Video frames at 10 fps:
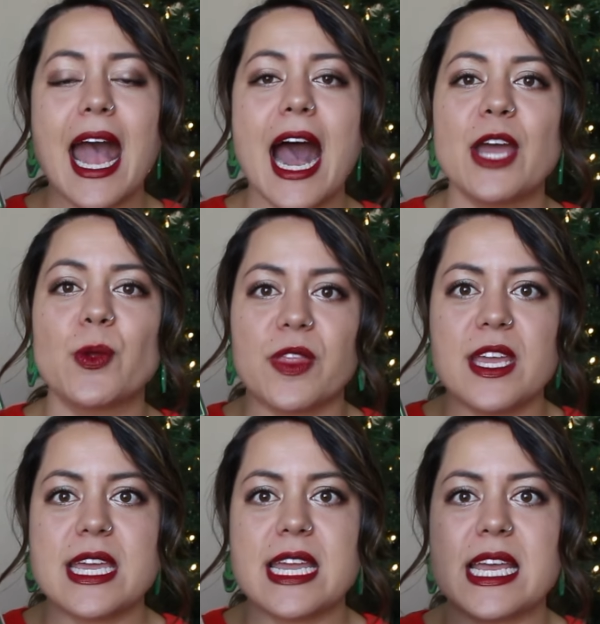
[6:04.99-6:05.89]
I don't
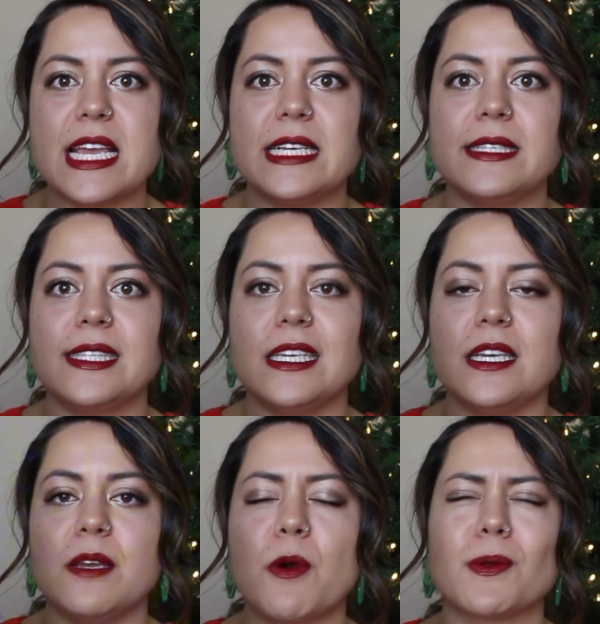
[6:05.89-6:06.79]
think it is
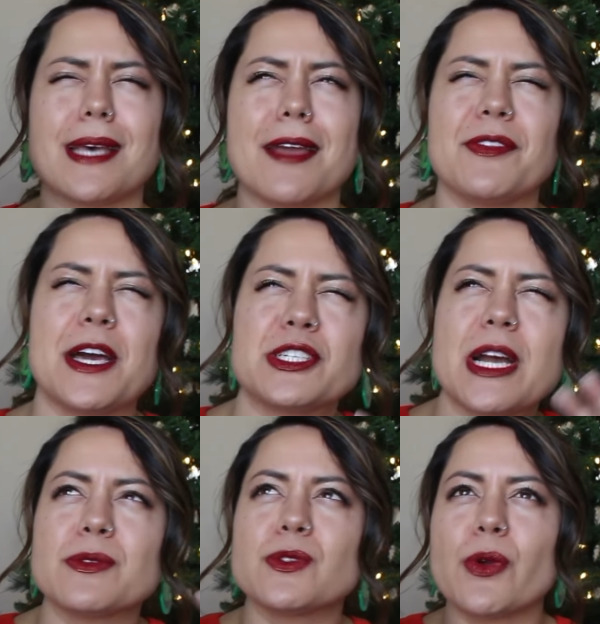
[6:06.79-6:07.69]
the most, like, fleshed
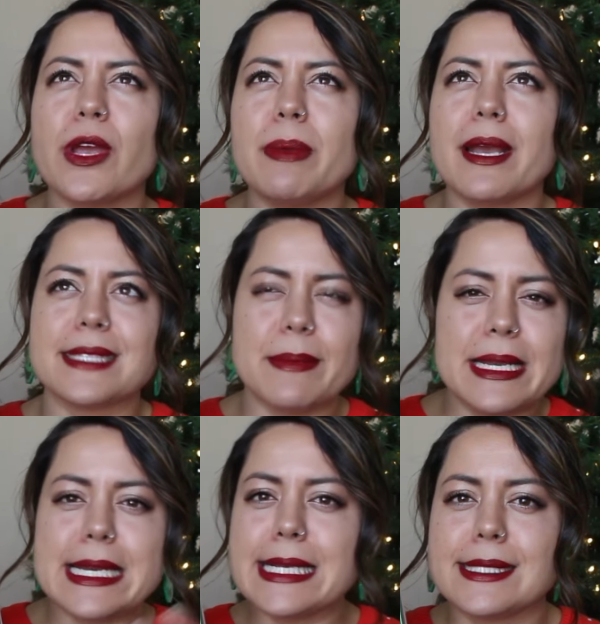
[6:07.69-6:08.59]
out story because, I
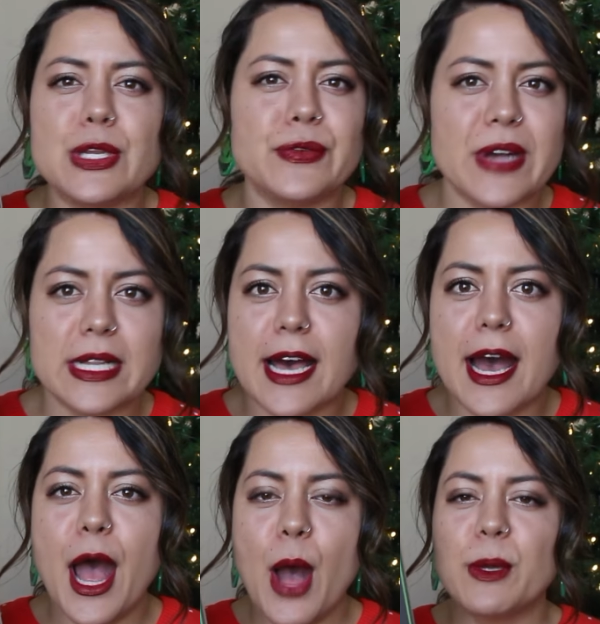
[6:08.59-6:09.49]
mean, it is a
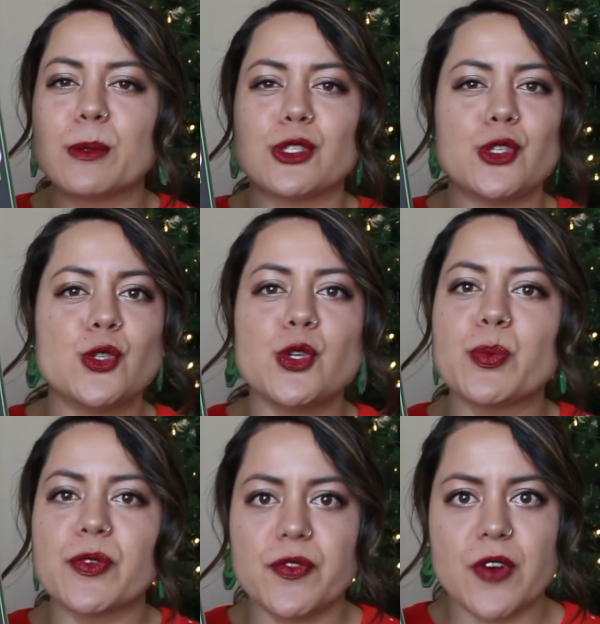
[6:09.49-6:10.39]
novella, but it was
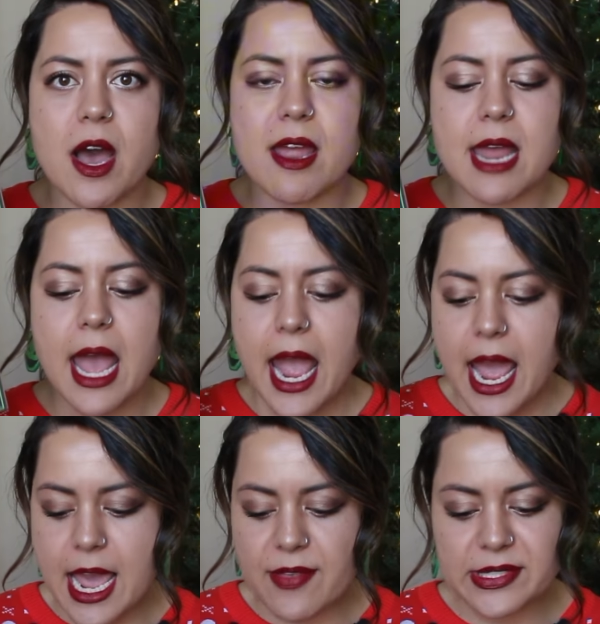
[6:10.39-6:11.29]
super fun.
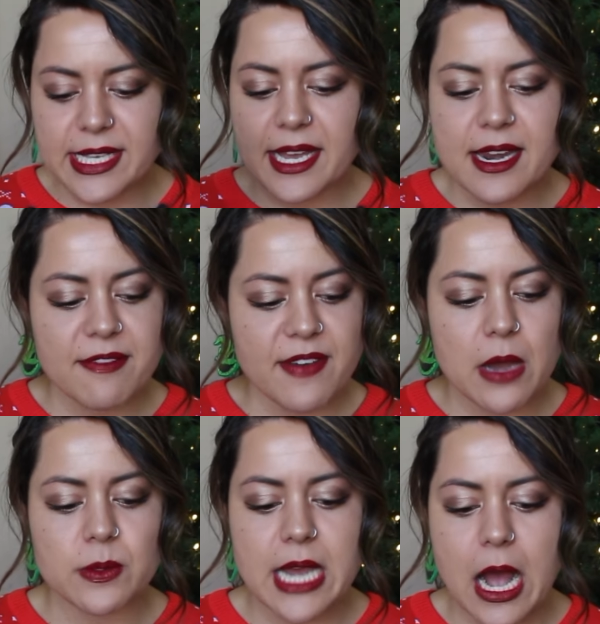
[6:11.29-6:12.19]
And the second I
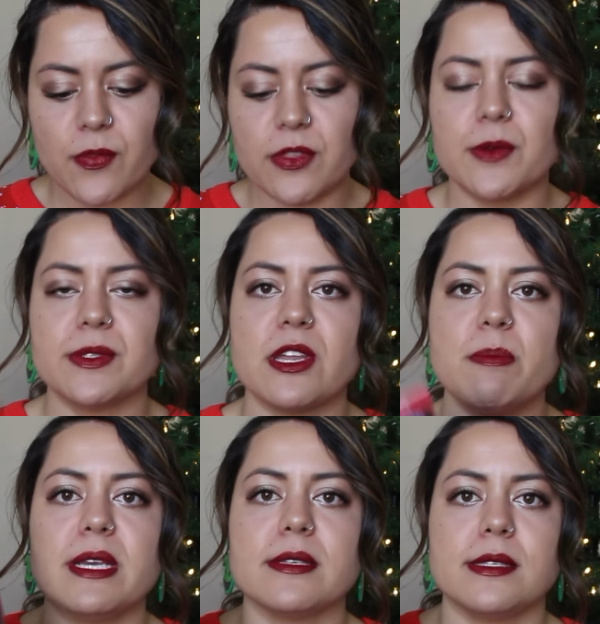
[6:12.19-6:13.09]
found out that there was going
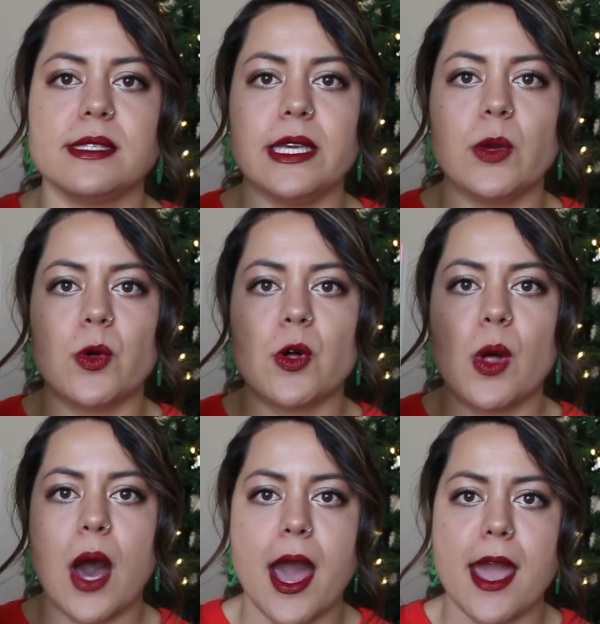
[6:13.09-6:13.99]
to be a
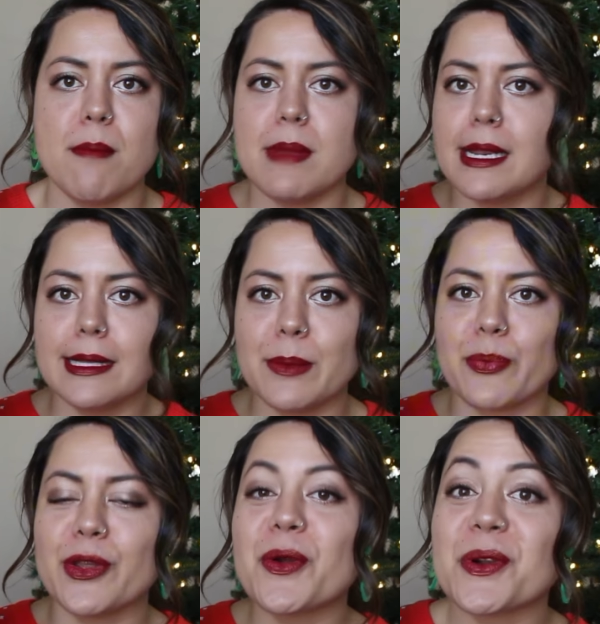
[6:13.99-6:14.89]
sequel, I immediately
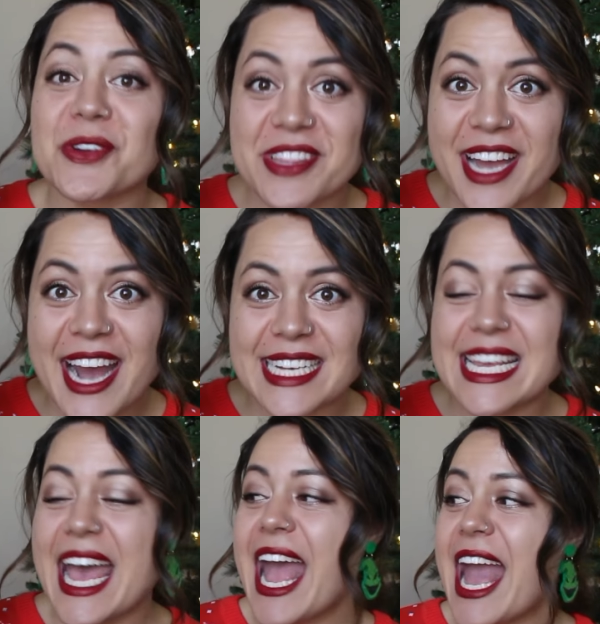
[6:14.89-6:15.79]
pre-ordered that.
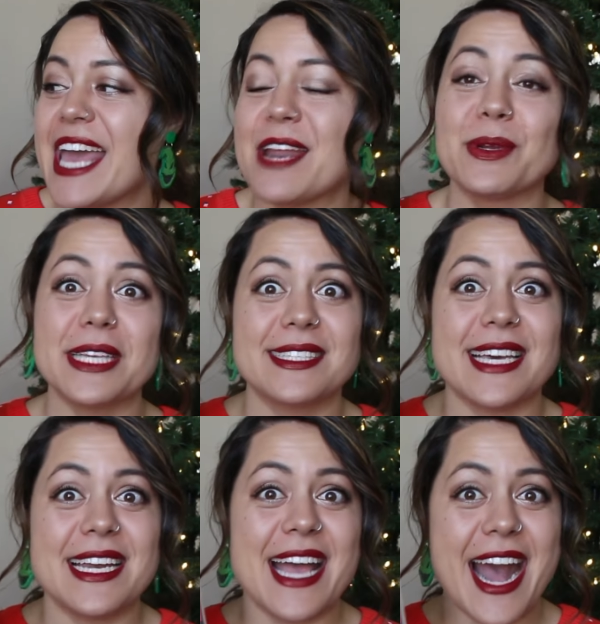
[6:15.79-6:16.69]
And I'm really
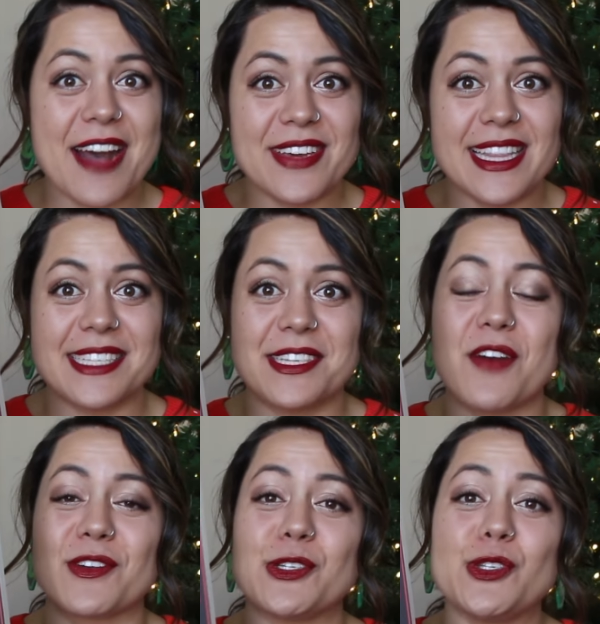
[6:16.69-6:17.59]
excited to have it. This
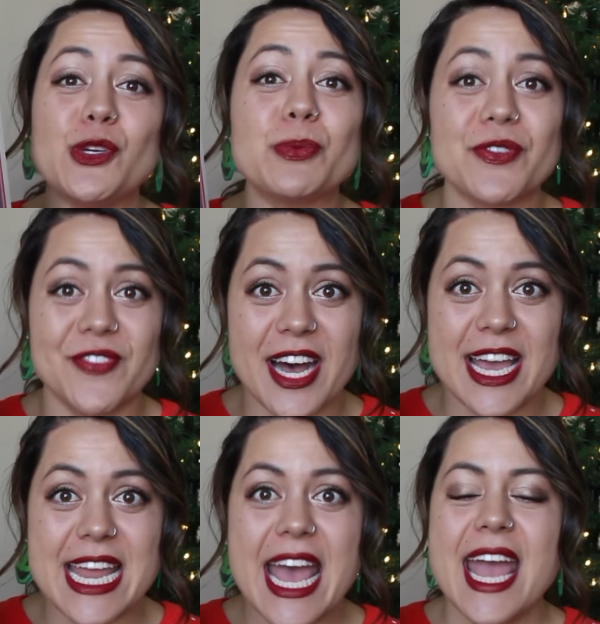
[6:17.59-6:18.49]
cover is super fun.